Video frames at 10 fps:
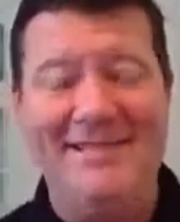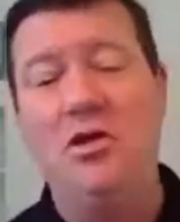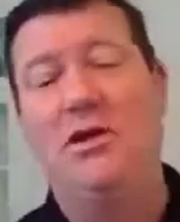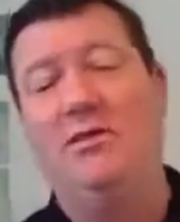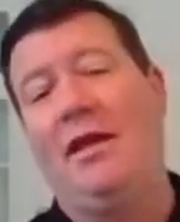a
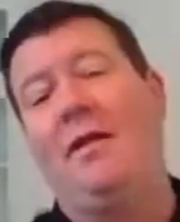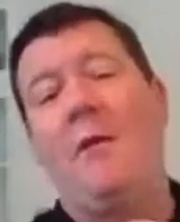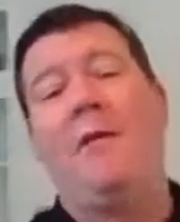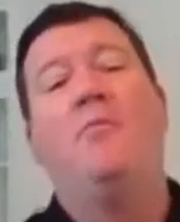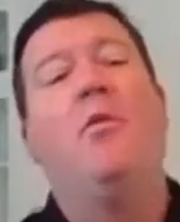good thing.
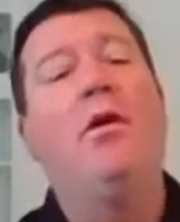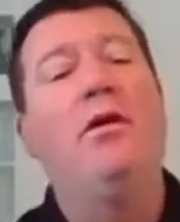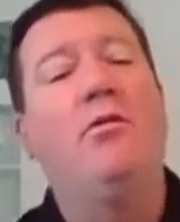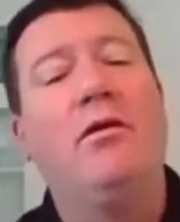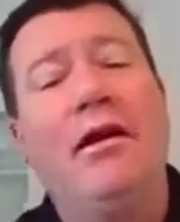
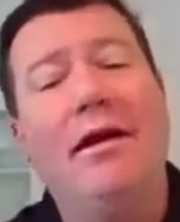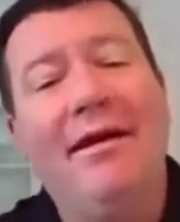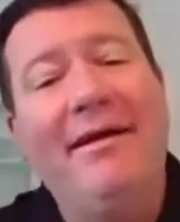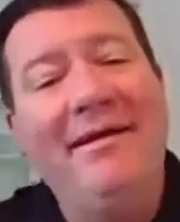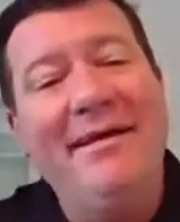We,
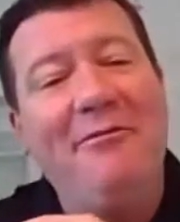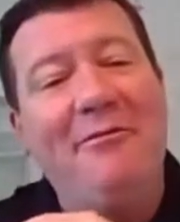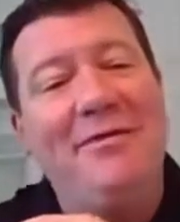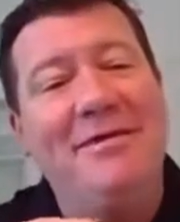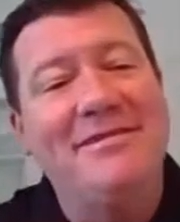uh, it
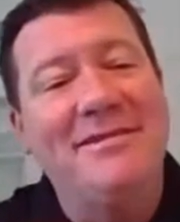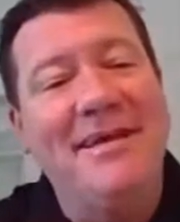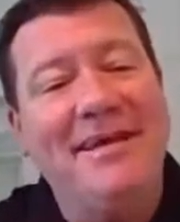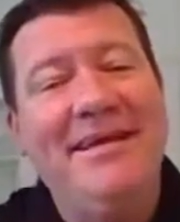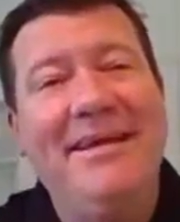was
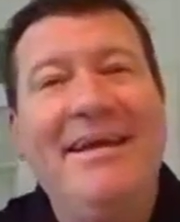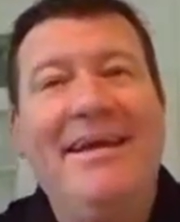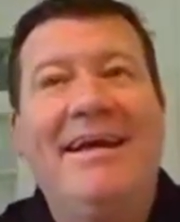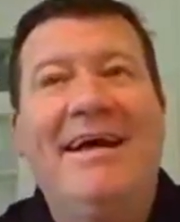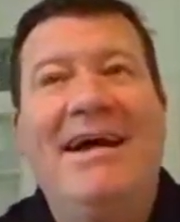the
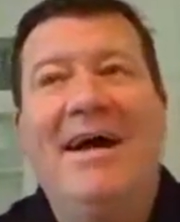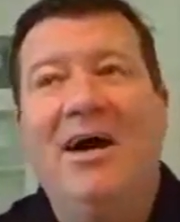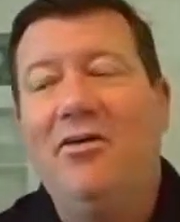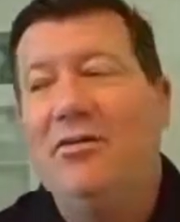oh the